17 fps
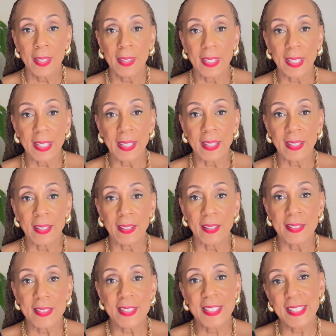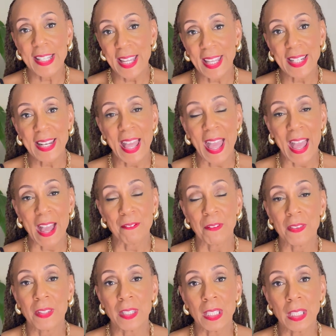the second half
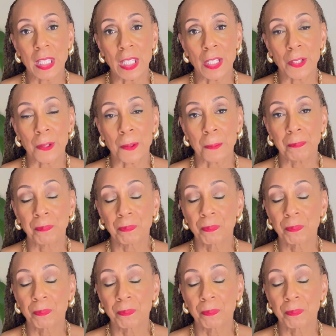of the year,